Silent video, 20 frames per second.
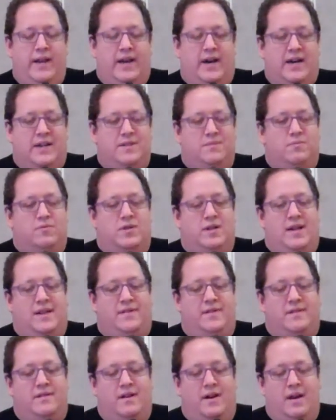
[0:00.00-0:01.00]
Osborne at
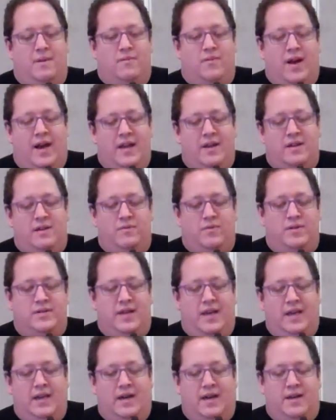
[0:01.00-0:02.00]
the time. Ryan was
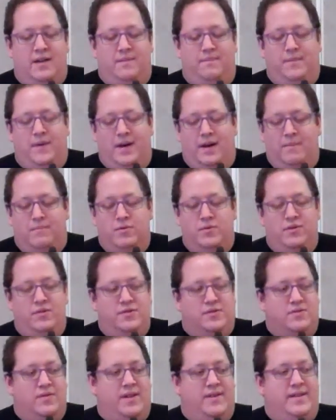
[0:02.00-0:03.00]
a
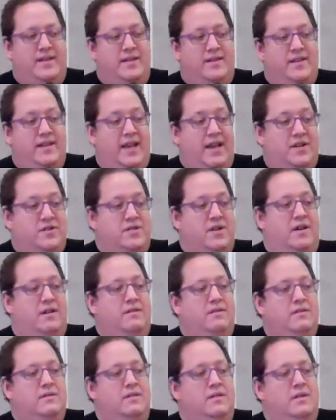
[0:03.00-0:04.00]
producer at the Today Show.
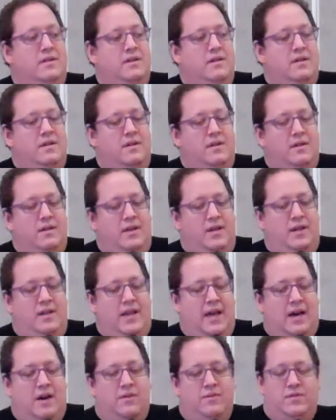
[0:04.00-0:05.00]
He
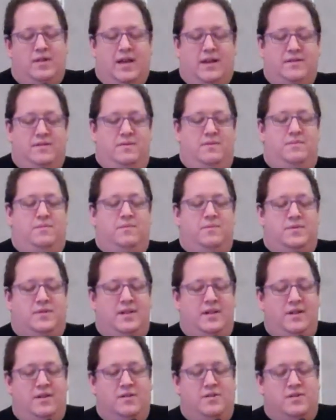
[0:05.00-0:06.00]
now has a
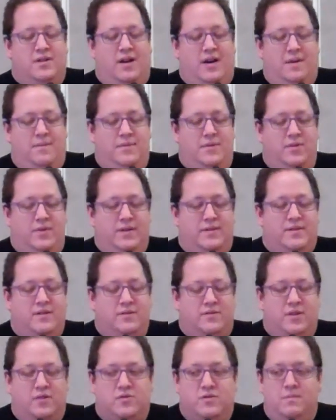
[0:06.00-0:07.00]
senior job doing
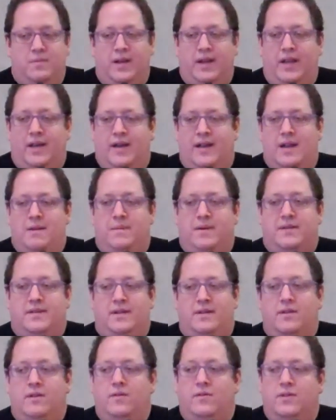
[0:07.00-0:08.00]
social media at
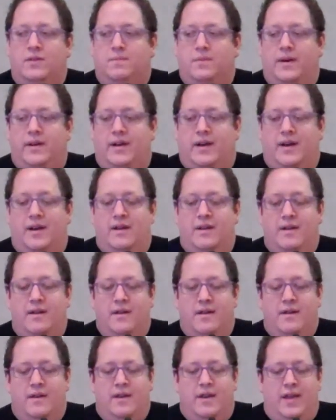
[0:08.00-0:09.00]
NBC News. But
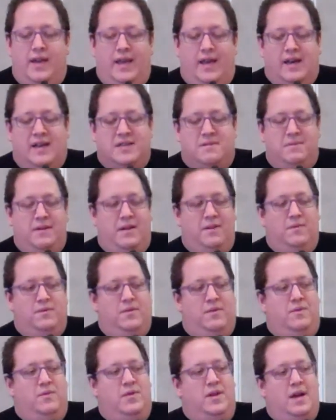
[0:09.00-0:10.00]
he asked me,
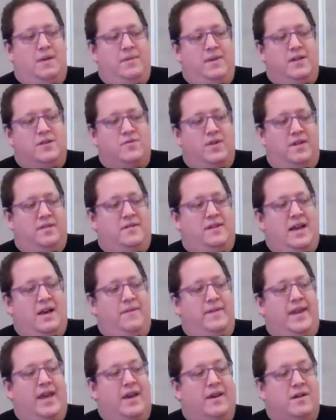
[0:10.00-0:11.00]
would I be interested in
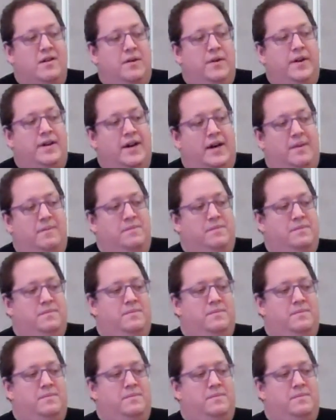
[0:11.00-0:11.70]
having Ann Curry come?